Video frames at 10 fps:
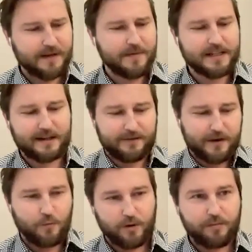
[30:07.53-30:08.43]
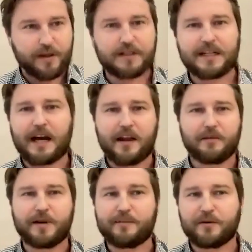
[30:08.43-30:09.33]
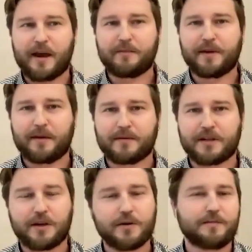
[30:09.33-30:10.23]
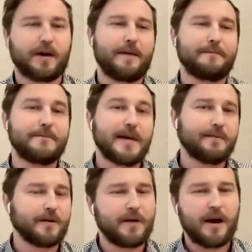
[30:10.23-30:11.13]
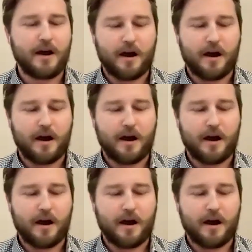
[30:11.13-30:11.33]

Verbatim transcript: some of the stuff that we're building, other people might be able to use, but at minimum,